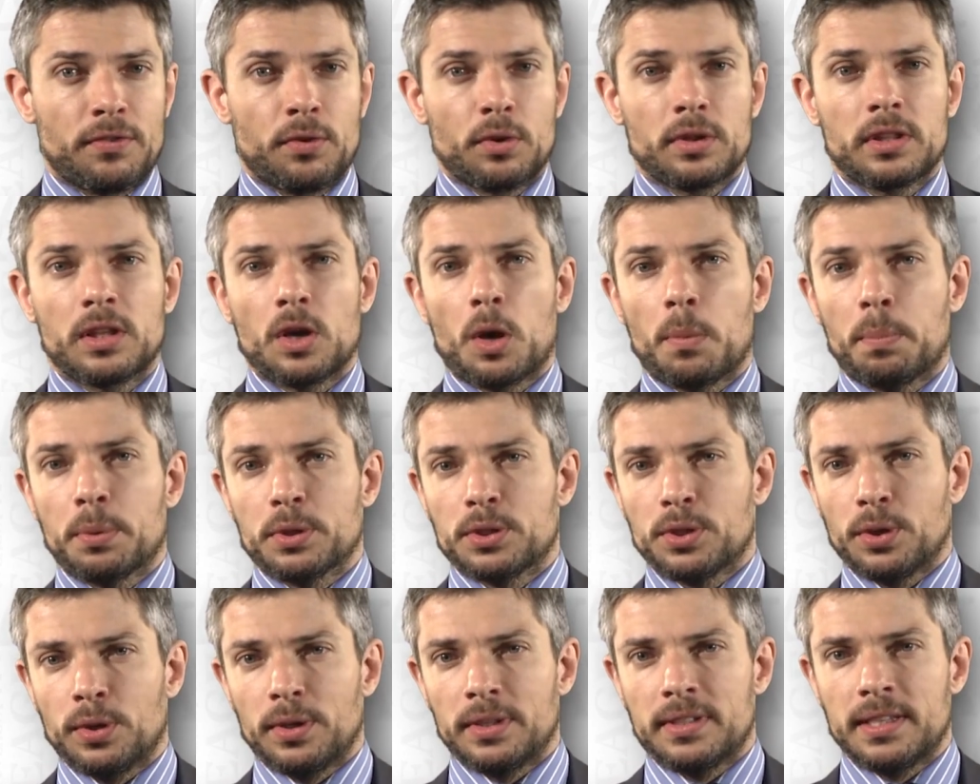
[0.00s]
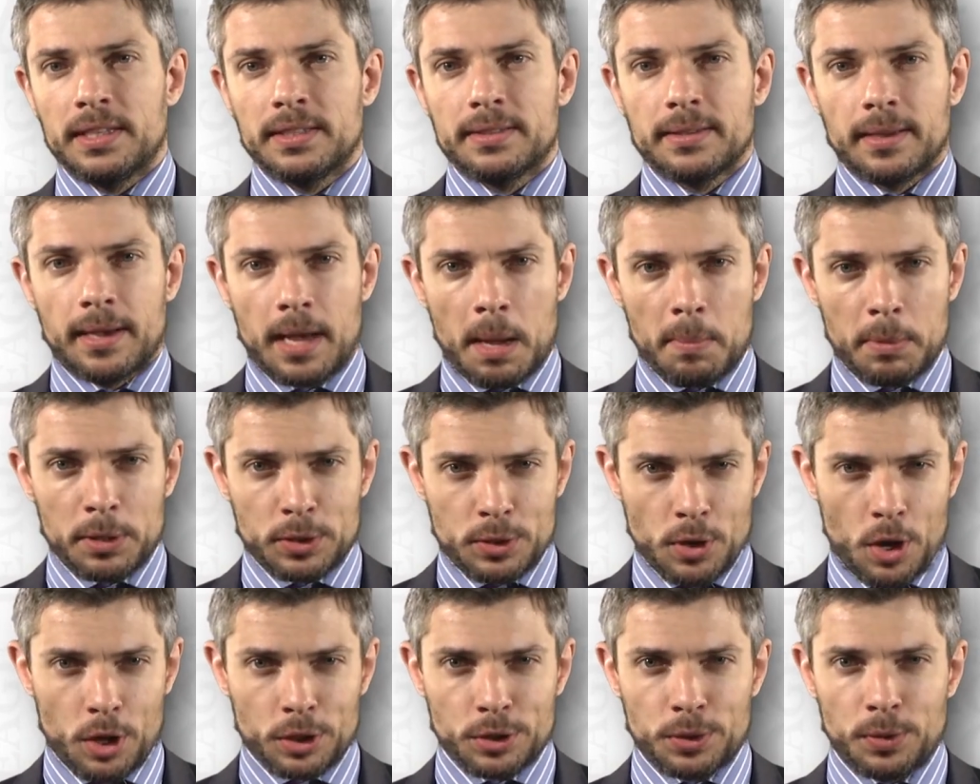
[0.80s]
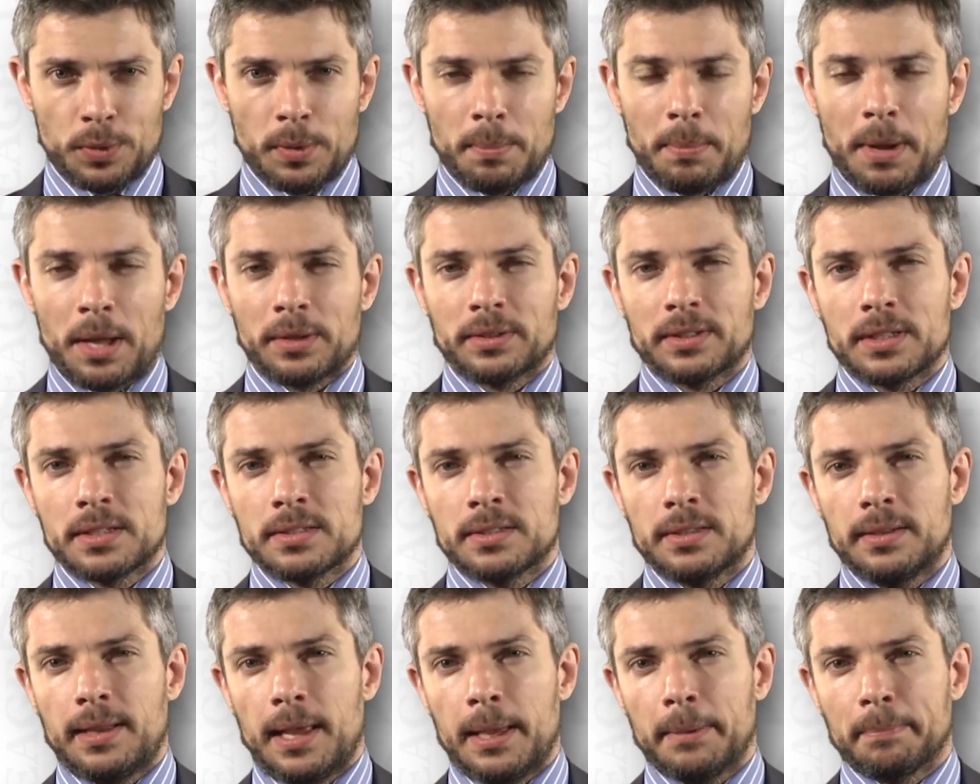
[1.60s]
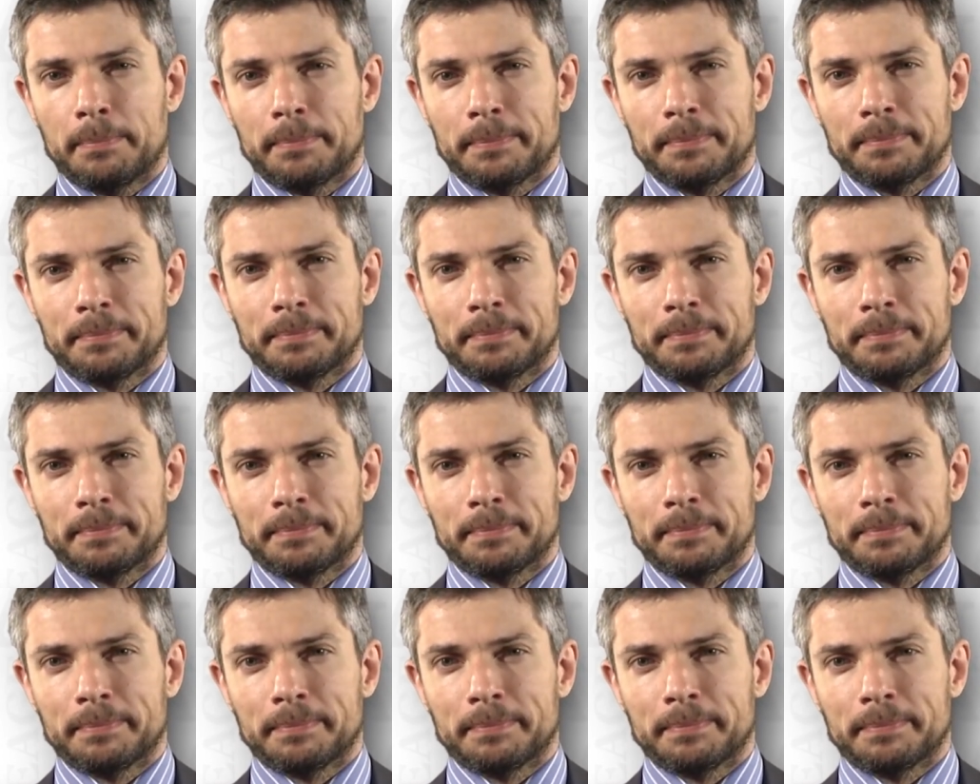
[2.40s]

for the opportunity to come and talk to you about this today.